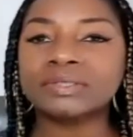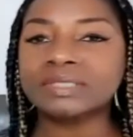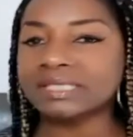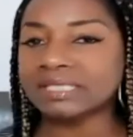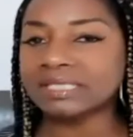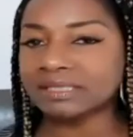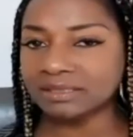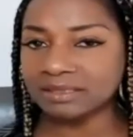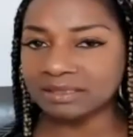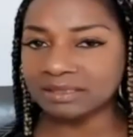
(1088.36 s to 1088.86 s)

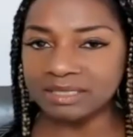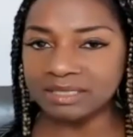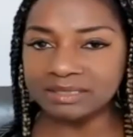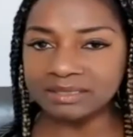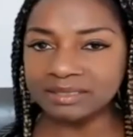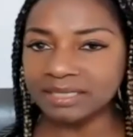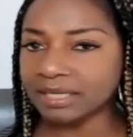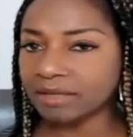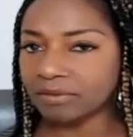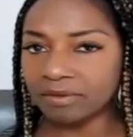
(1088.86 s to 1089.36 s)
Sisters on
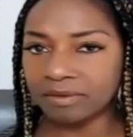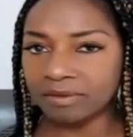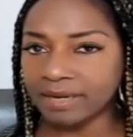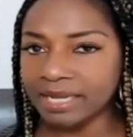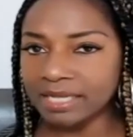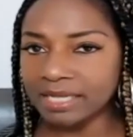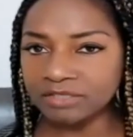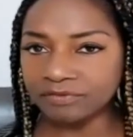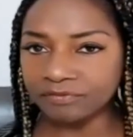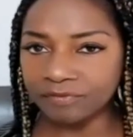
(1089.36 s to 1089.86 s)
Sacred
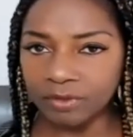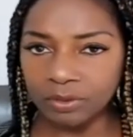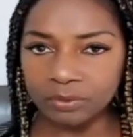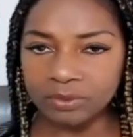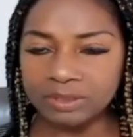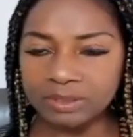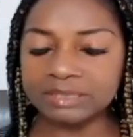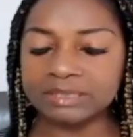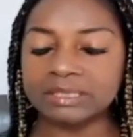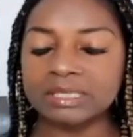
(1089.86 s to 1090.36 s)
Grounds
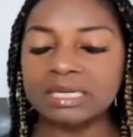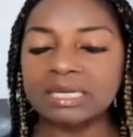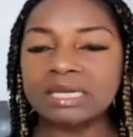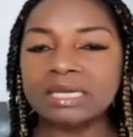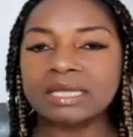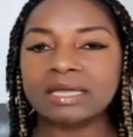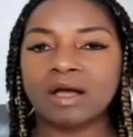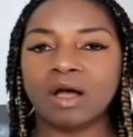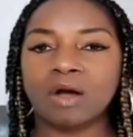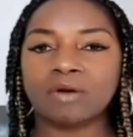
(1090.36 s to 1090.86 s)
folks,
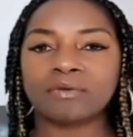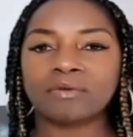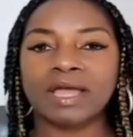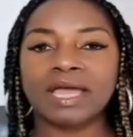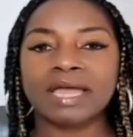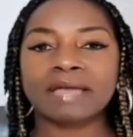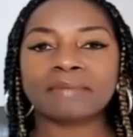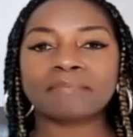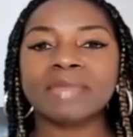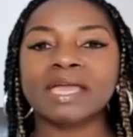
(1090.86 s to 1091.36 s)
all
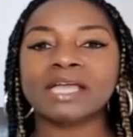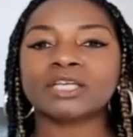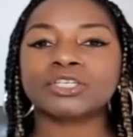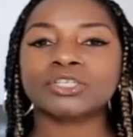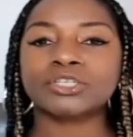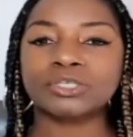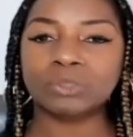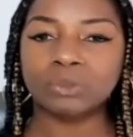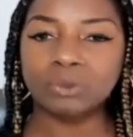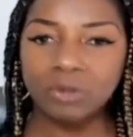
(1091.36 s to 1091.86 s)
right, make
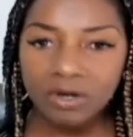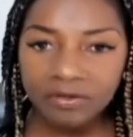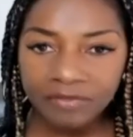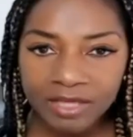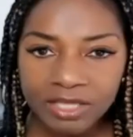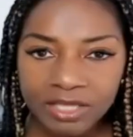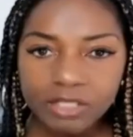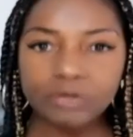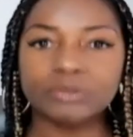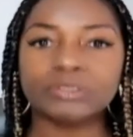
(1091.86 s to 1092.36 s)
sure
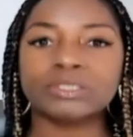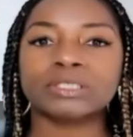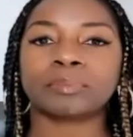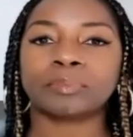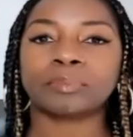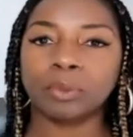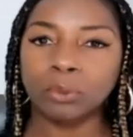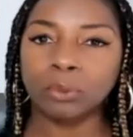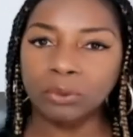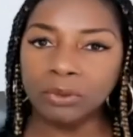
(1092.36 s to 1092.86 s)
that you
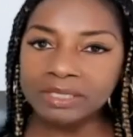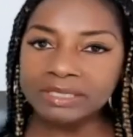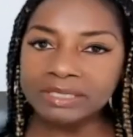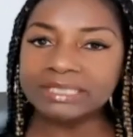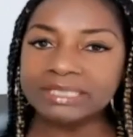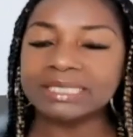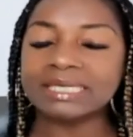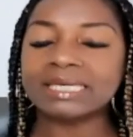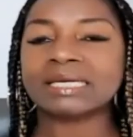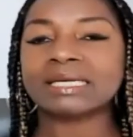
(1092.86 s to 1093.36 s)
support
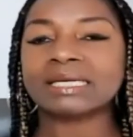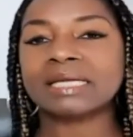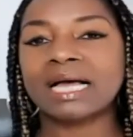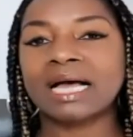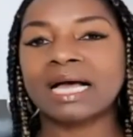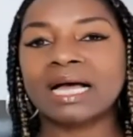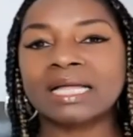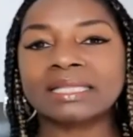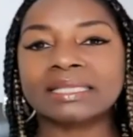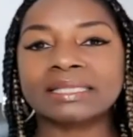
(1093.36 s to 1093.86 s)

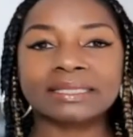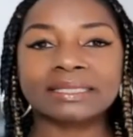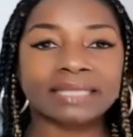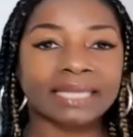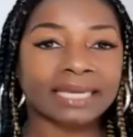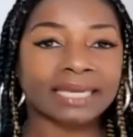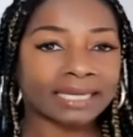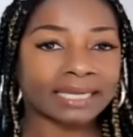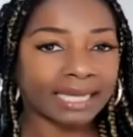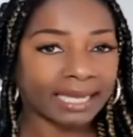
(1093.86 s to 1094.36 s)

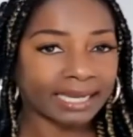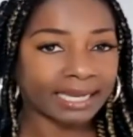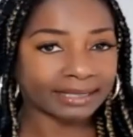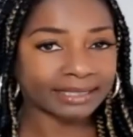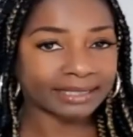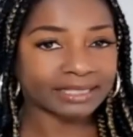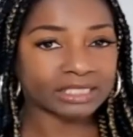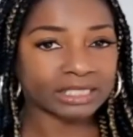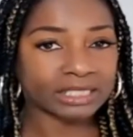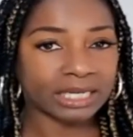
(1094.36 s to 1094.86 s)
Lady
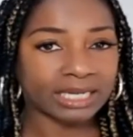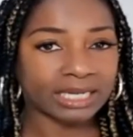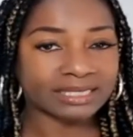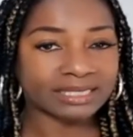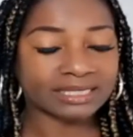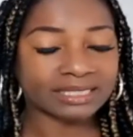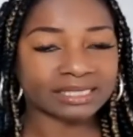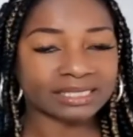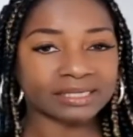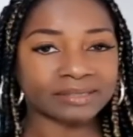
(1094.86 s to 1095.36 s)
Haley
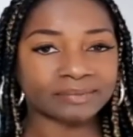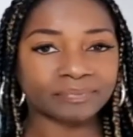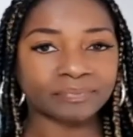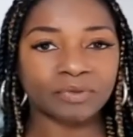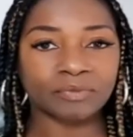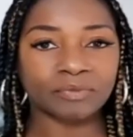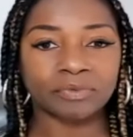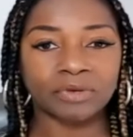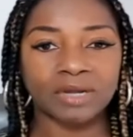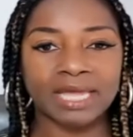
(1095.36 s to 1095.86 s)
Johnson,
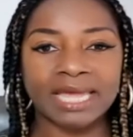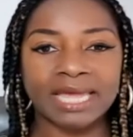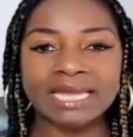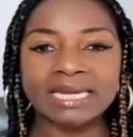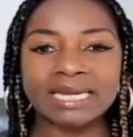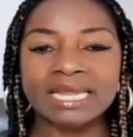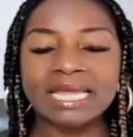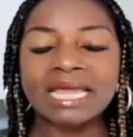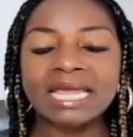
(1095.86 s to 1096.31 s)
right?